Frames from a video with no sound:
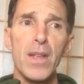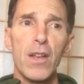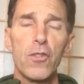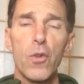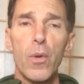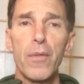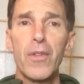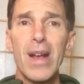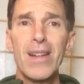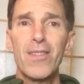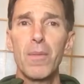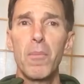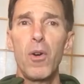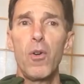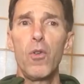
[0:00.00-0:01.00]
So we've got
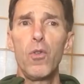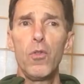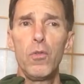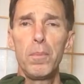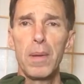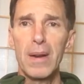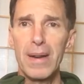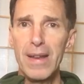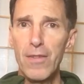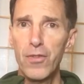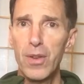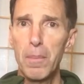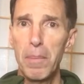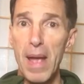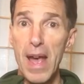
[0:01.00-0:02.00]
some old
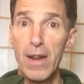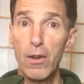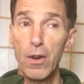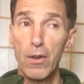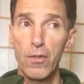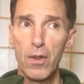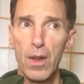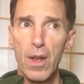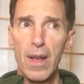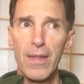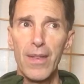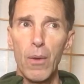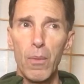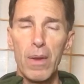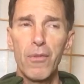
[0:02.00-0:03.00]
beliefs and patterns
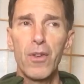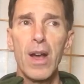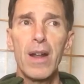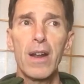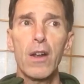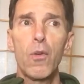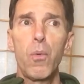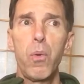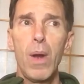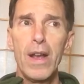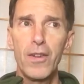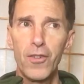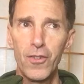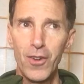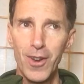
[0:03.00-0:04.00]
that we've got to
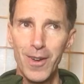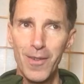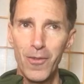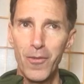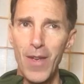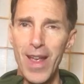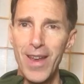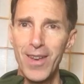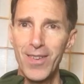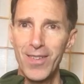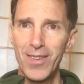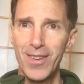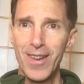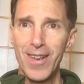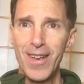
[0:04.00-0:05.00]
question,
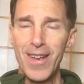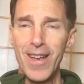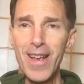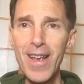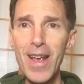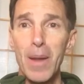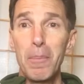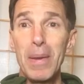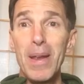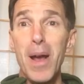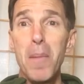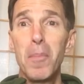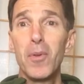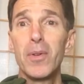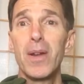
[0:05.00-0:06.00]
face, and be
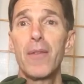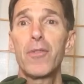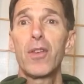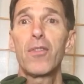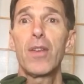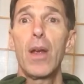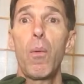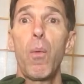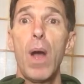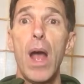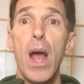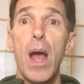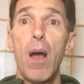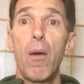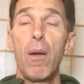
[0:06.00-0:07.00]
humble enough to say,
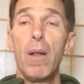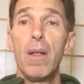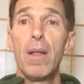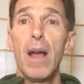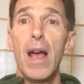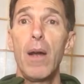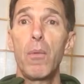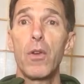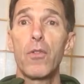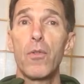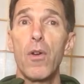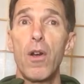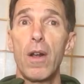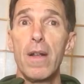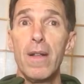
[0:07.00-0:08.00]
wow, I was
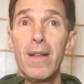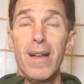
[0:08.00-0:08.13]
wrong.